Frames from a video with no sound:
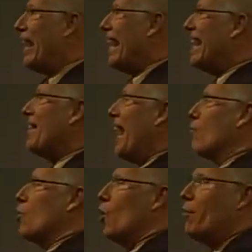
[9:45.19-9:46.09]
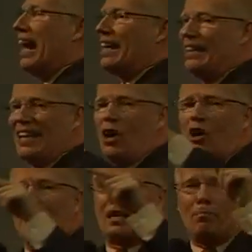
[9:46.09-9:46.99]
in that room, they
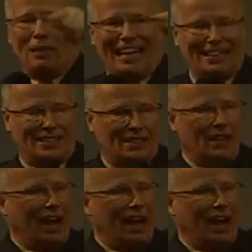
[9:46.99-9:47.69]
call it a qiblat.